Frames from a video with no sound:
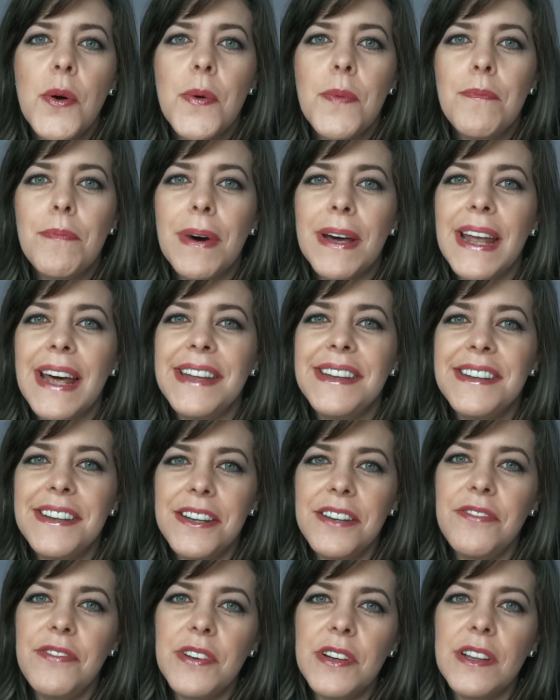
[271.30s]
but I
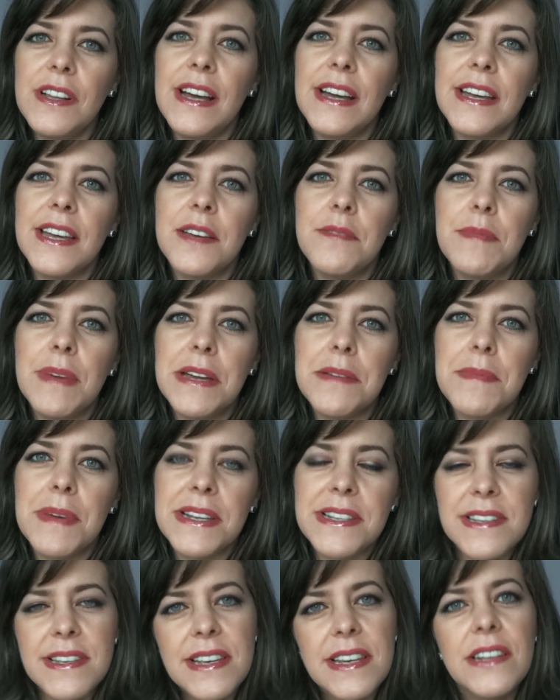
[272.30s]
did feel like it made my
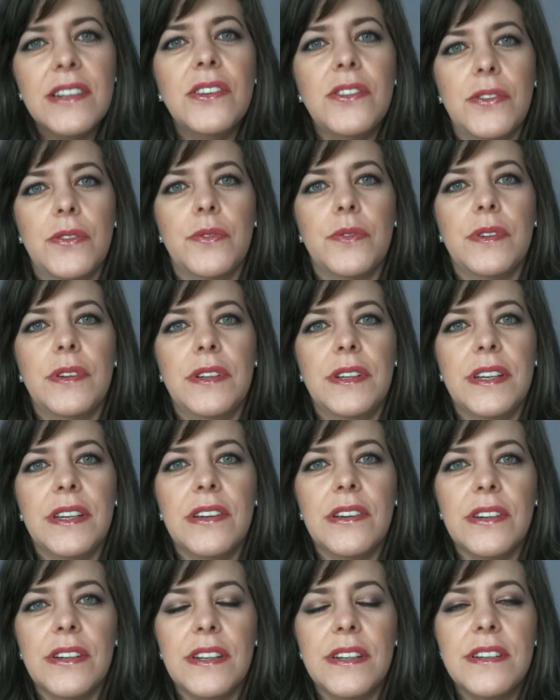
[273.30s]
skin look really
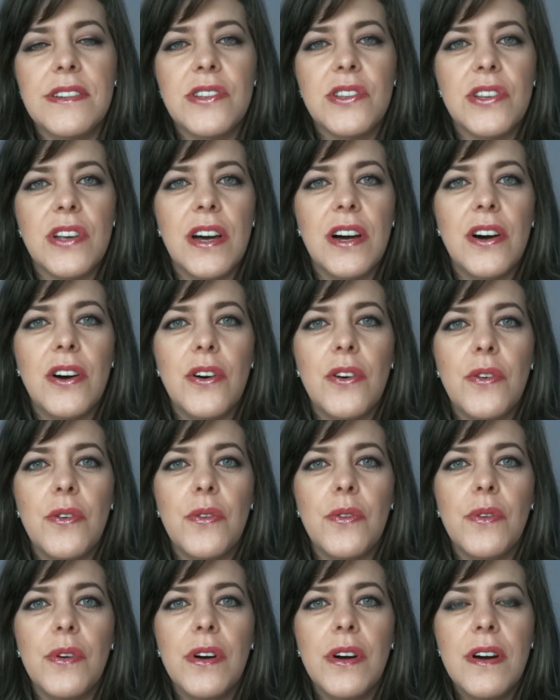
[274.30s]
good.
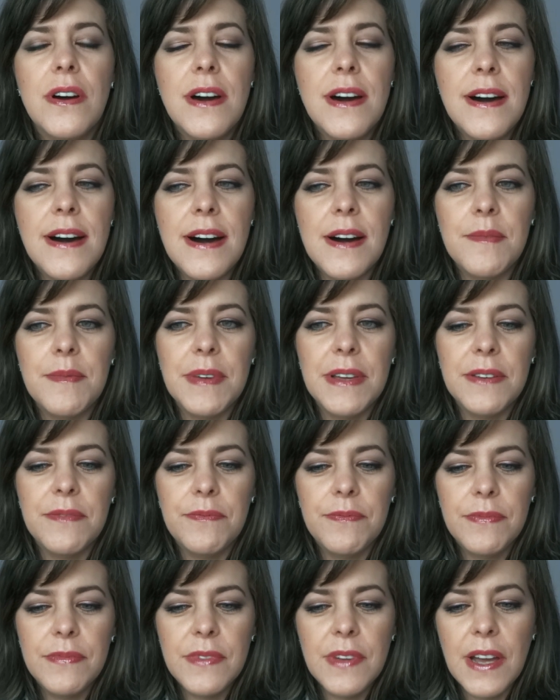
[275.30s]
So,
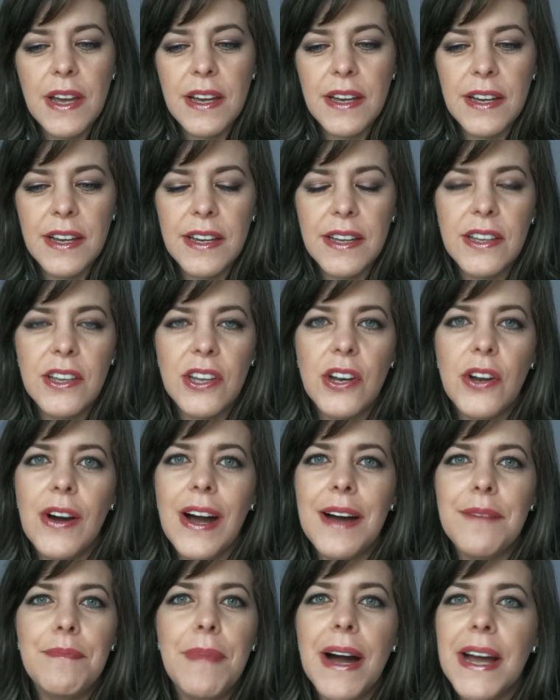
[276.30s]

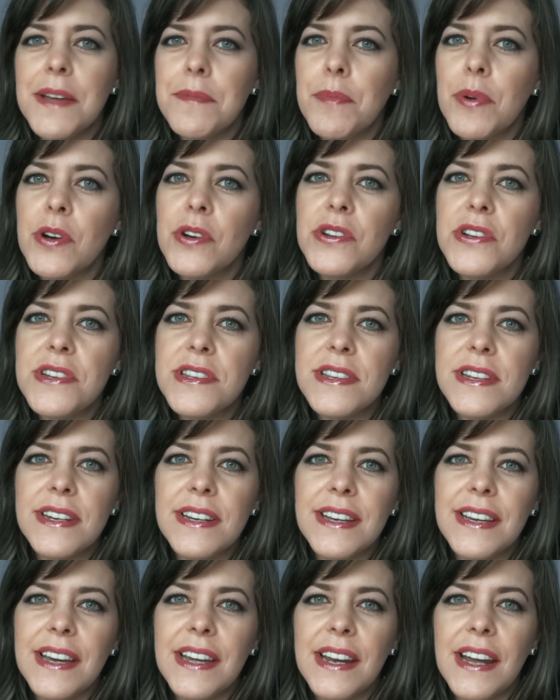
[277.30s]
I might purchase it
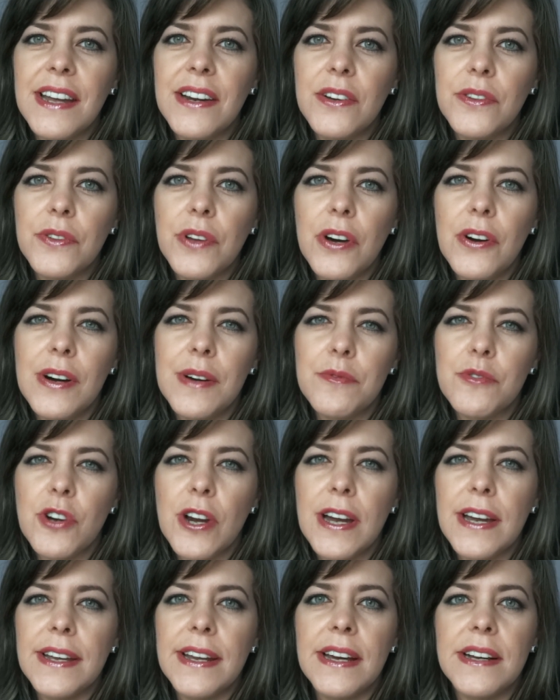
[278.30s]
again. I don't know. I'm
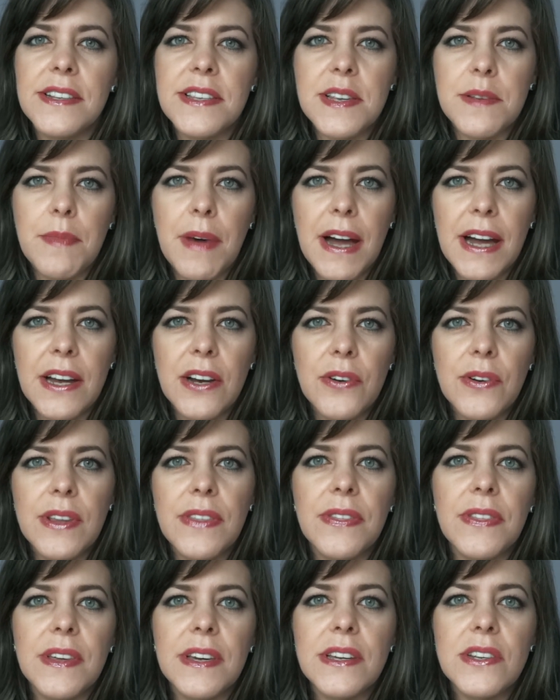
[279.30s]
trying out some
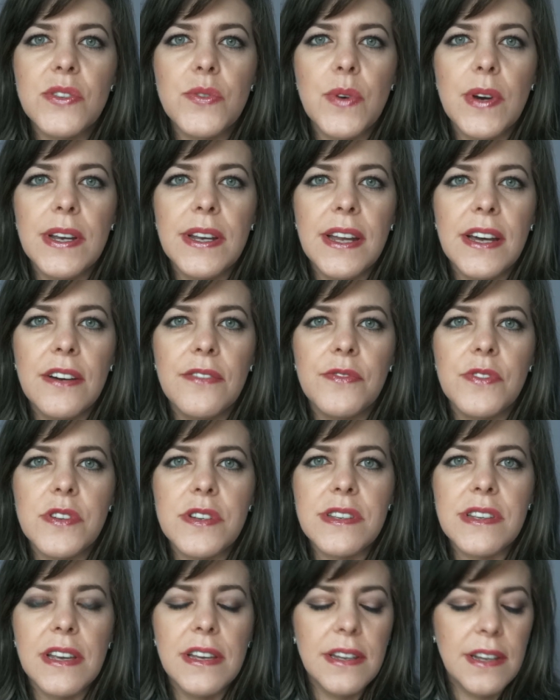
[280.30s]
higher-end things right now for
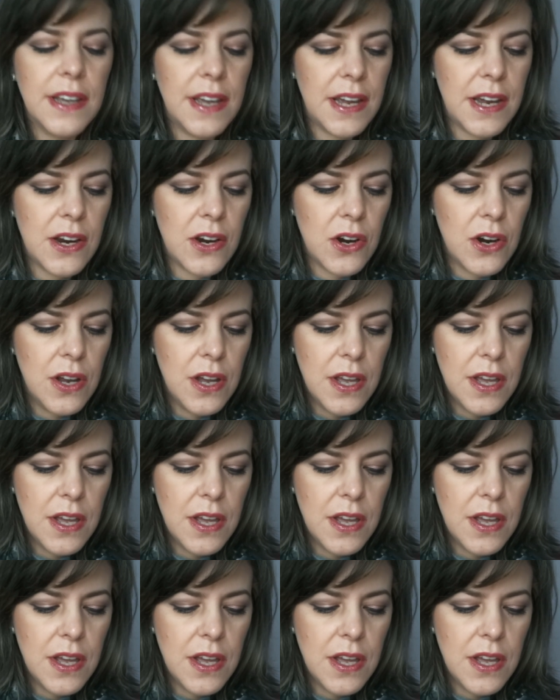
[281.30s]
skincare.